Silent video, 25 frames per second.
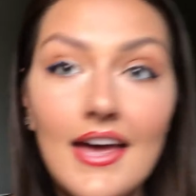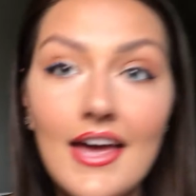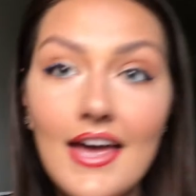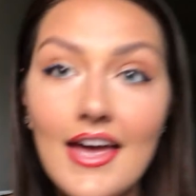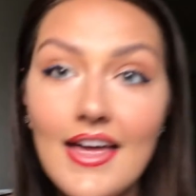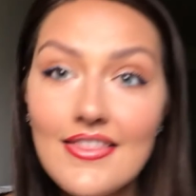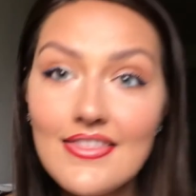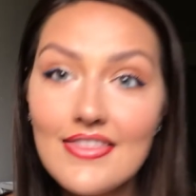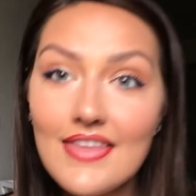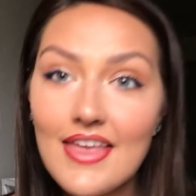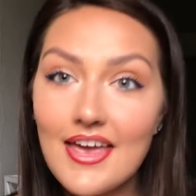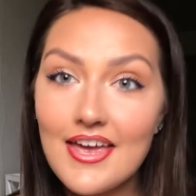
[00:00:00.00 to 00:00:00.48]

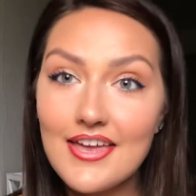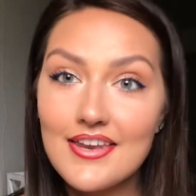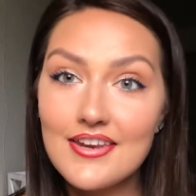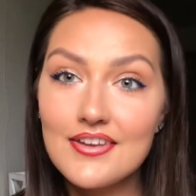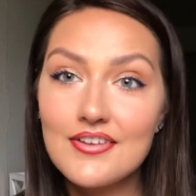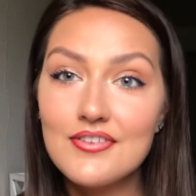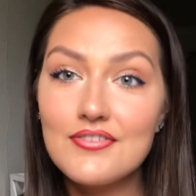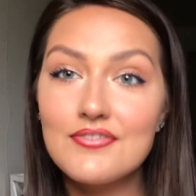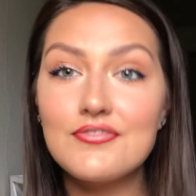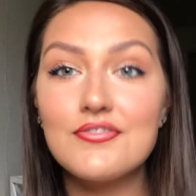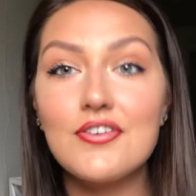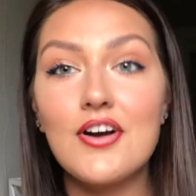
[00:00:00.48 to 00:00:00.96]
And
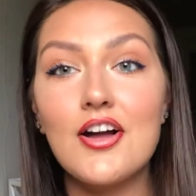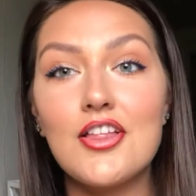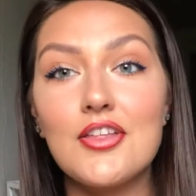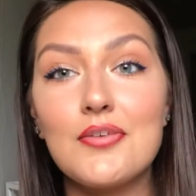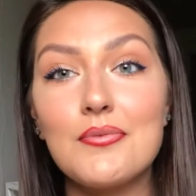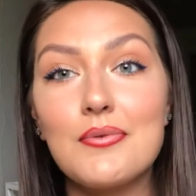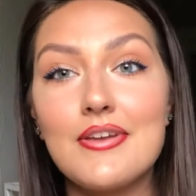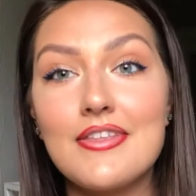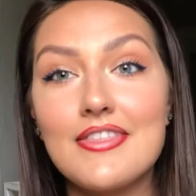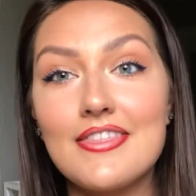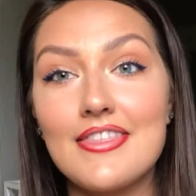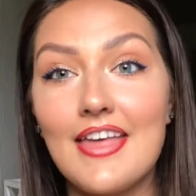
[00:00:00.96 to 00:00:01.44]
then
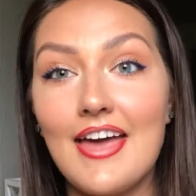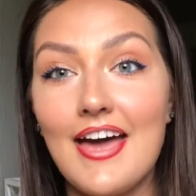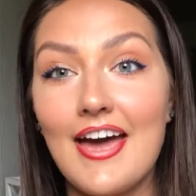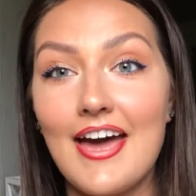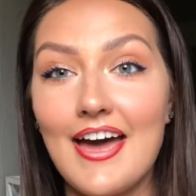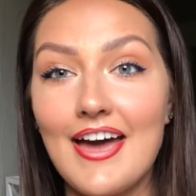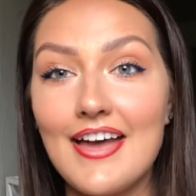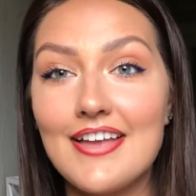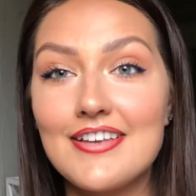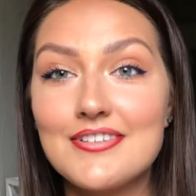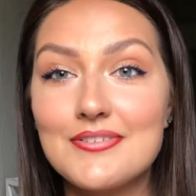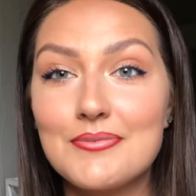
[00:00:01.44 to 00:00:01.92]
following
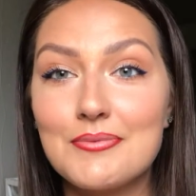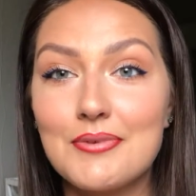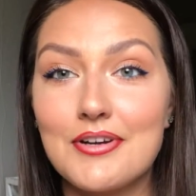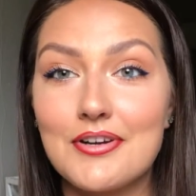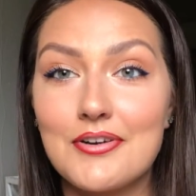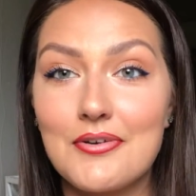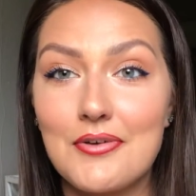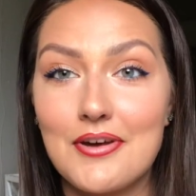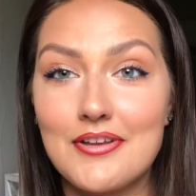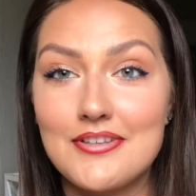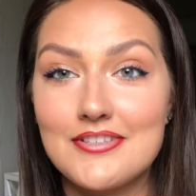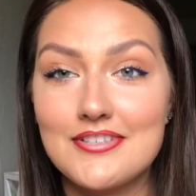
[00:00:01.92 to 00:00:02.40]
that, we're
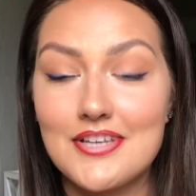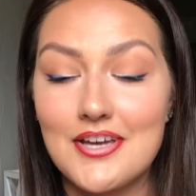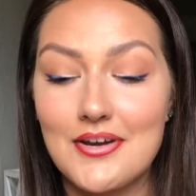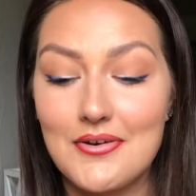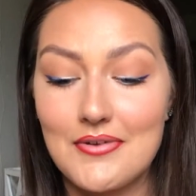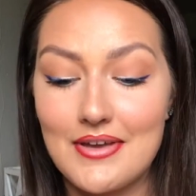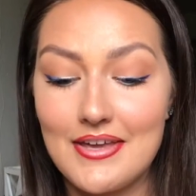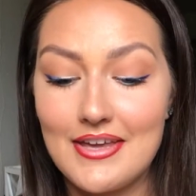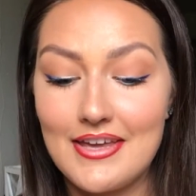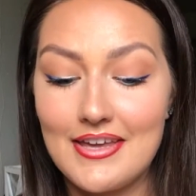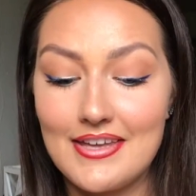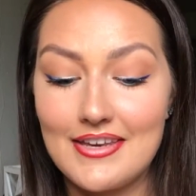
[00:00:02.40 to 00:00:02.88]
going to
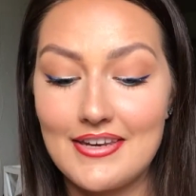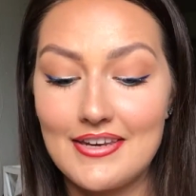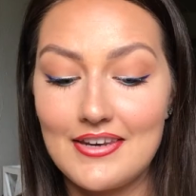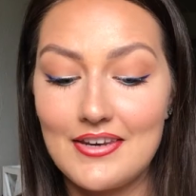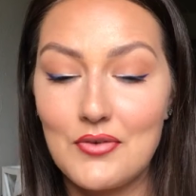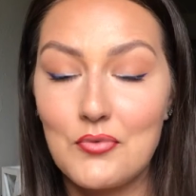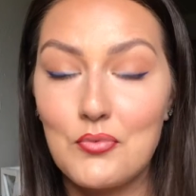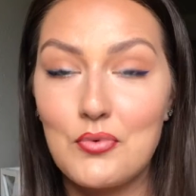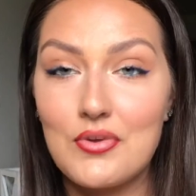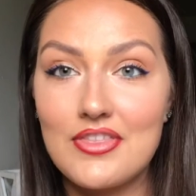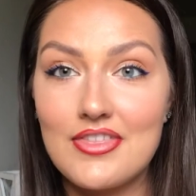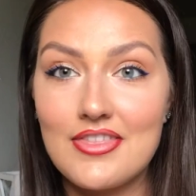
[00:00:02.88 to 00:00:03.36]
go in
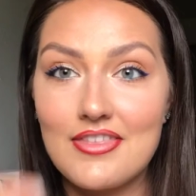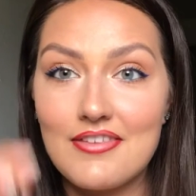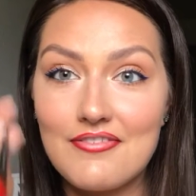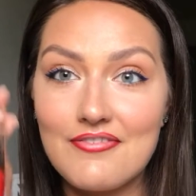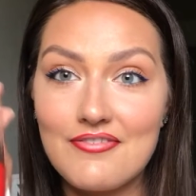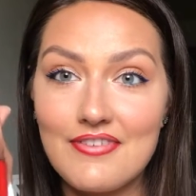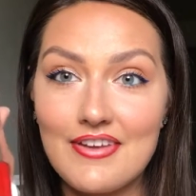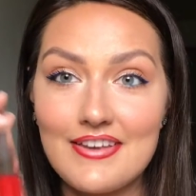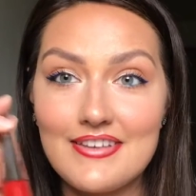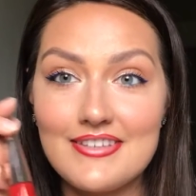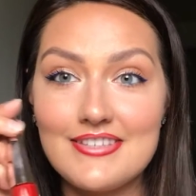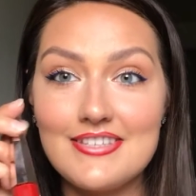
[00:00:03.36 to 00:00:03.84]
with the
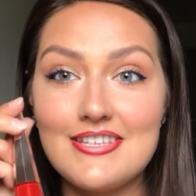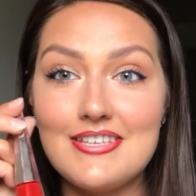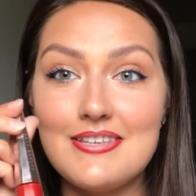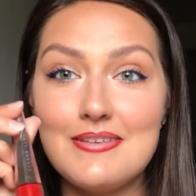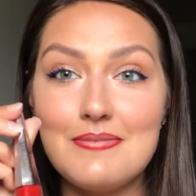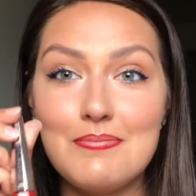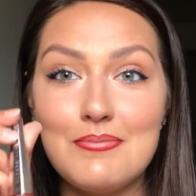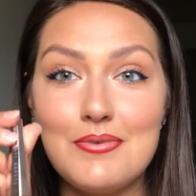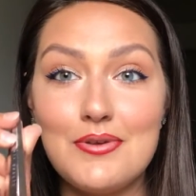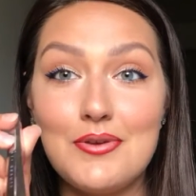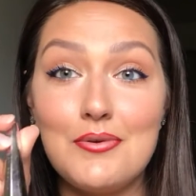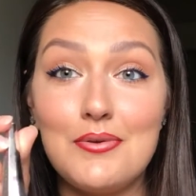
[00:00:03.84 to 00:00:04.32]
Fenty
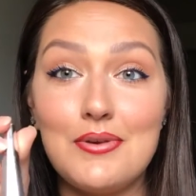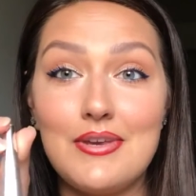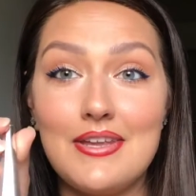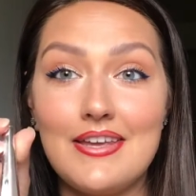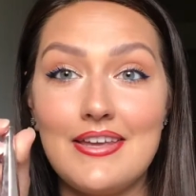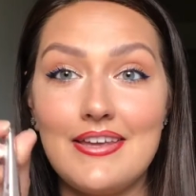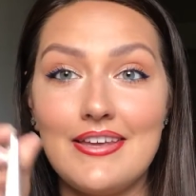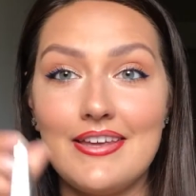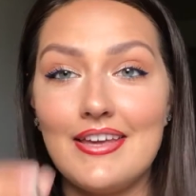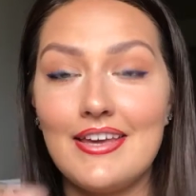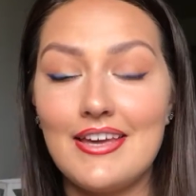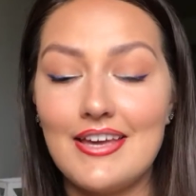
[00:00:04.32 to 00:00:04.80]

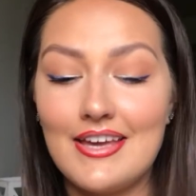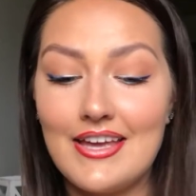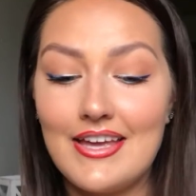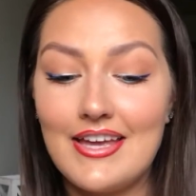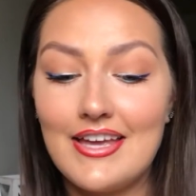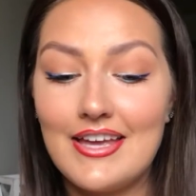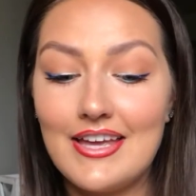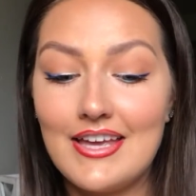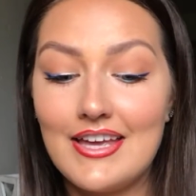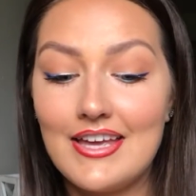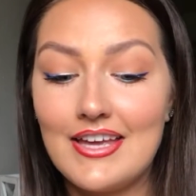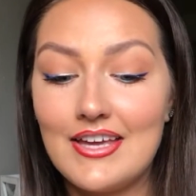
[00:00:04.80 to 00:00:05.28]
Beauty
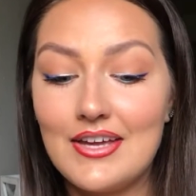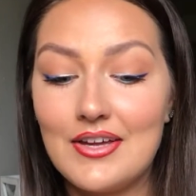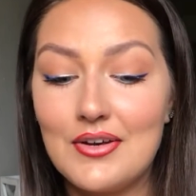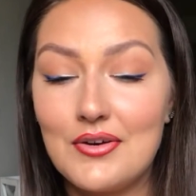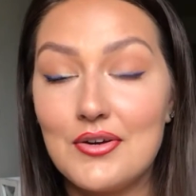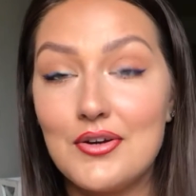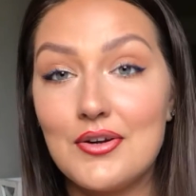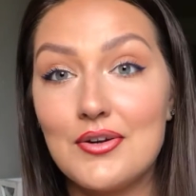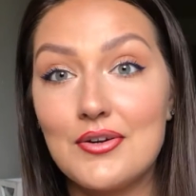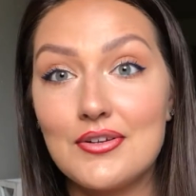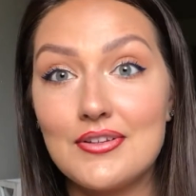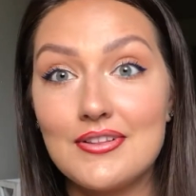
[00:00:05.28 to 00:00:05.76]

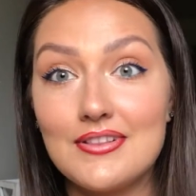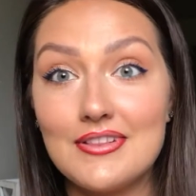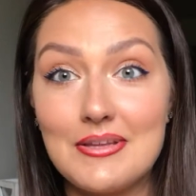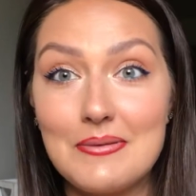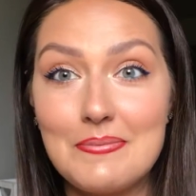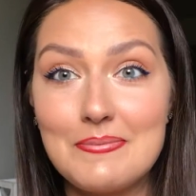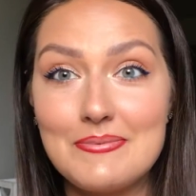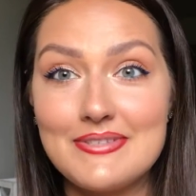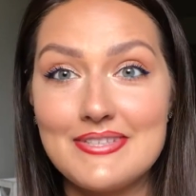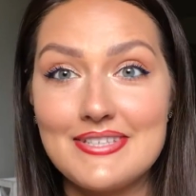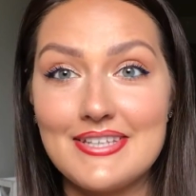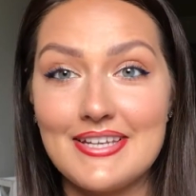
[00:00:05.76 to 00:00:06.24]

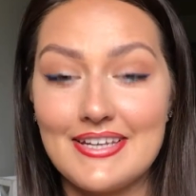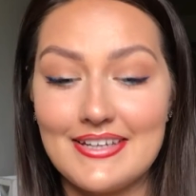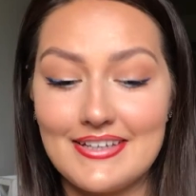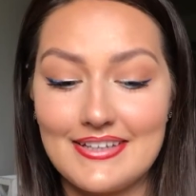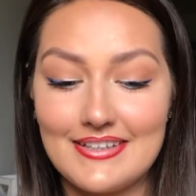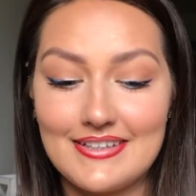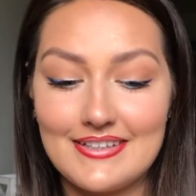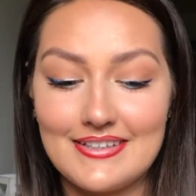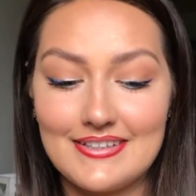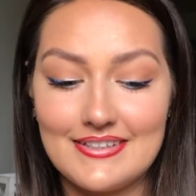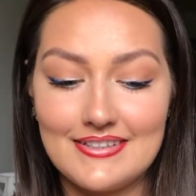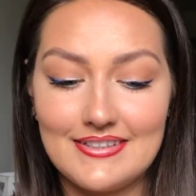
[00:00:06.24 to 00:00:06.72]

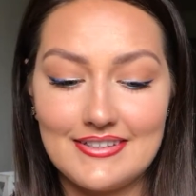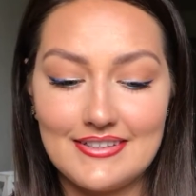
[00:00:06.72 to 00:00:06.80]
lipstick